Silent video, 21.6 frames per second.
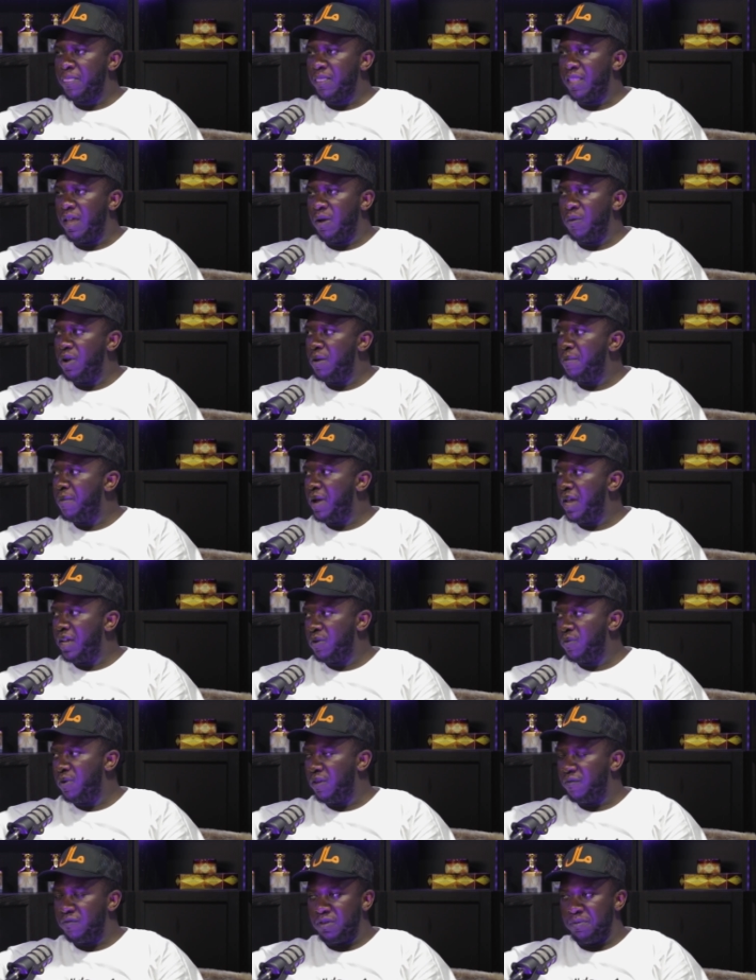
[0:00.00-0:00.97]
Like we're a
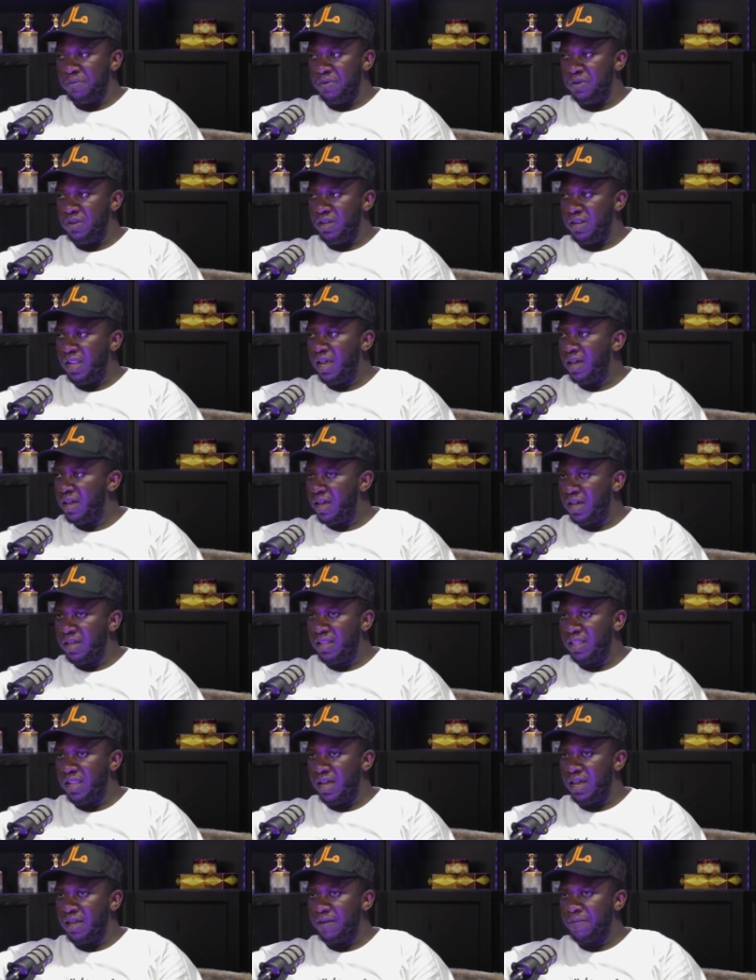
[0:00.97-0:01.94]
microwave community.
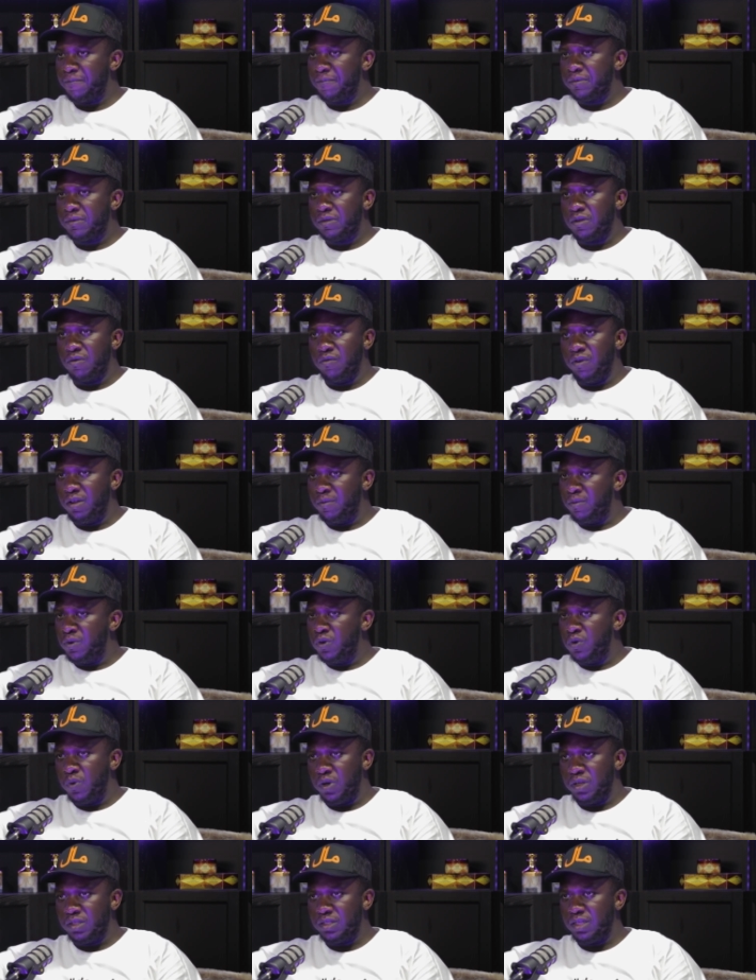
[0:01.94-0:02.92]
Like Raymond
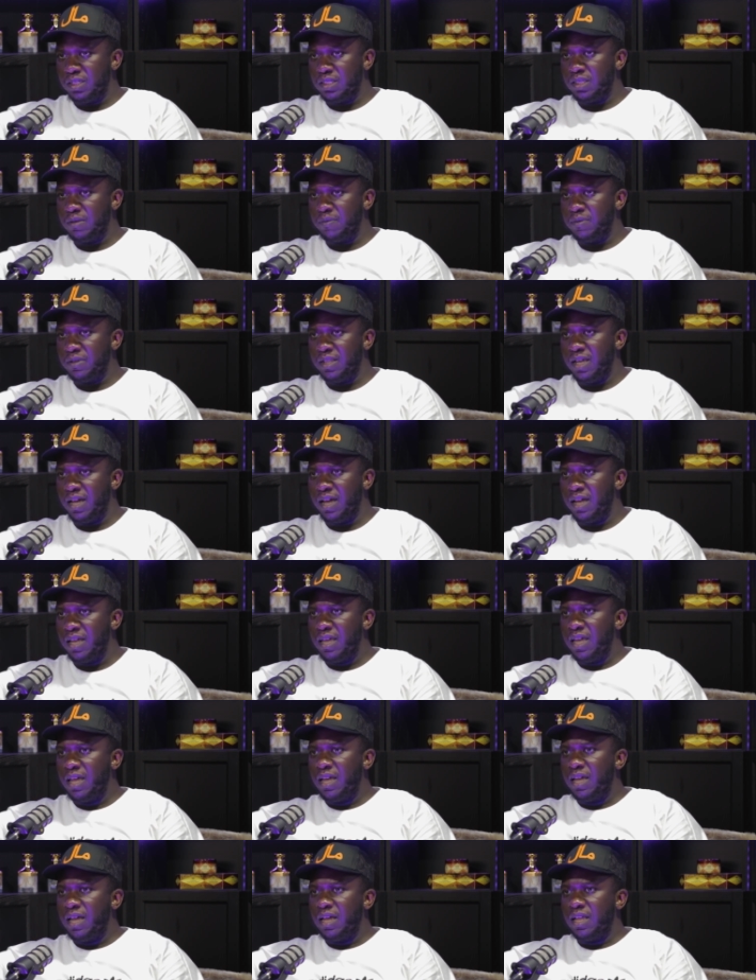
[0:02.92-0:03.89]
always says to me that,
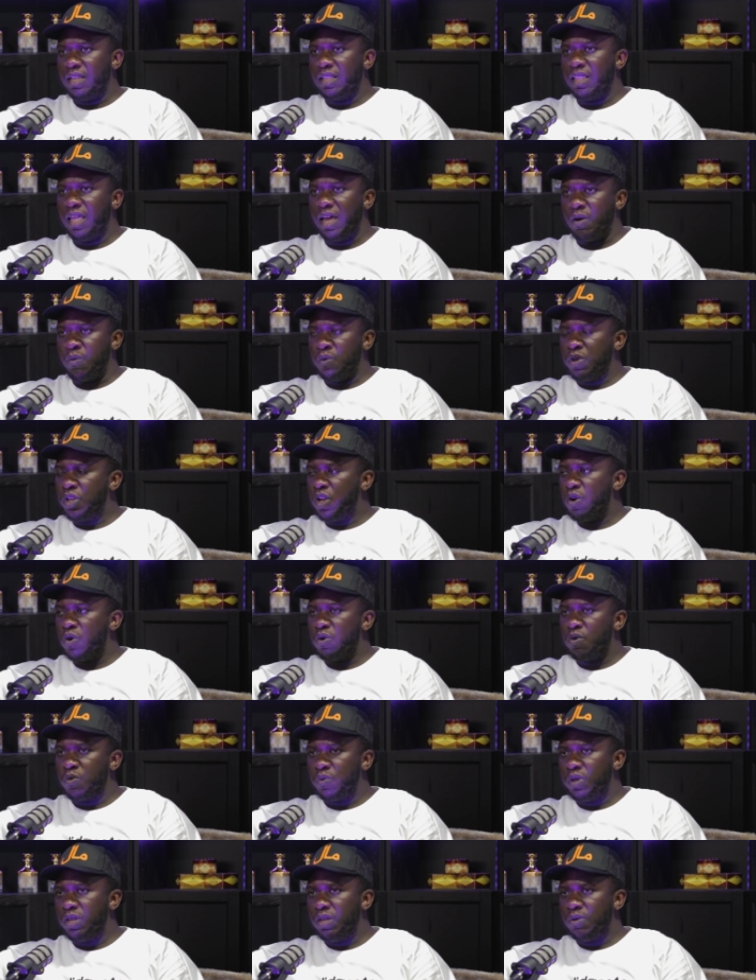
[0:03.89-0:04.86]
like we
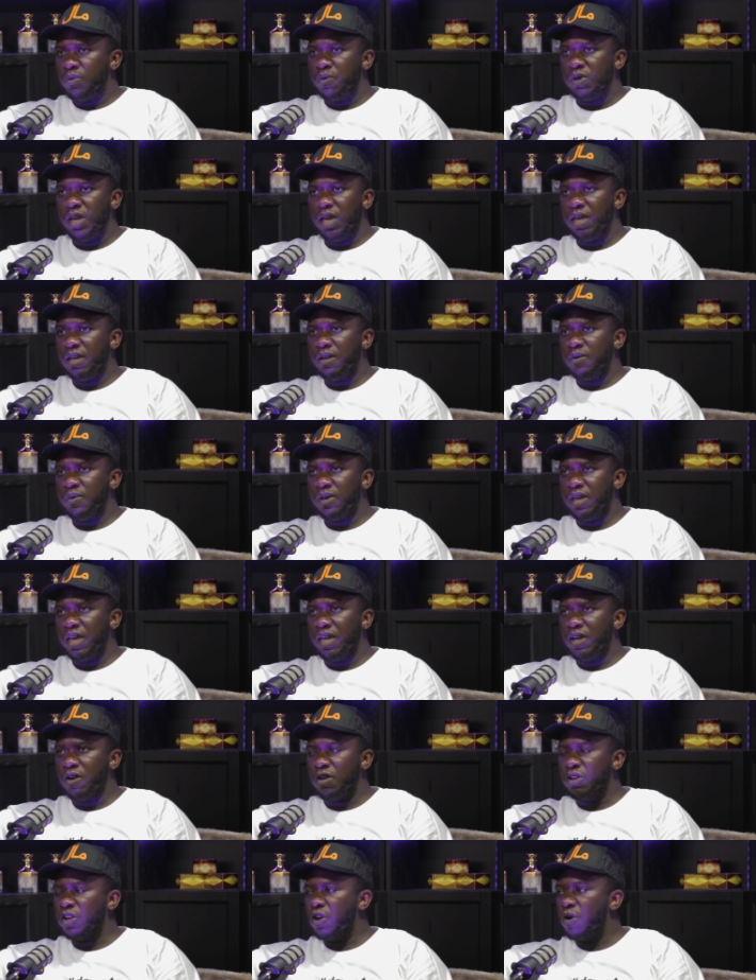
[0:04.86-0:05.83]

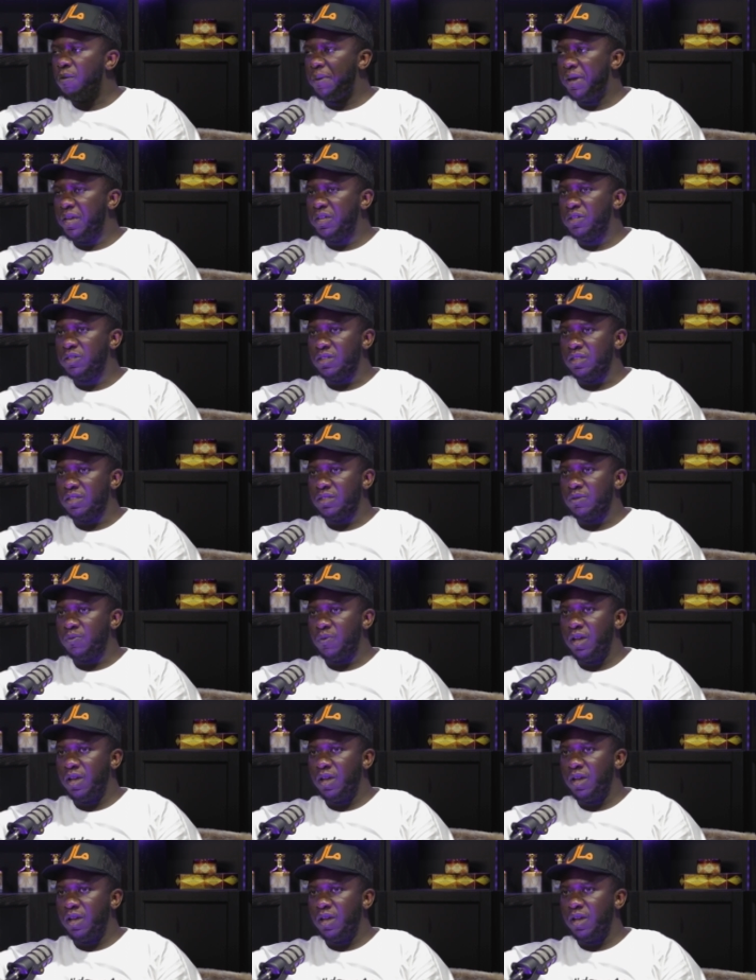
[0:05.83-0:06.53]
ain't got no patience.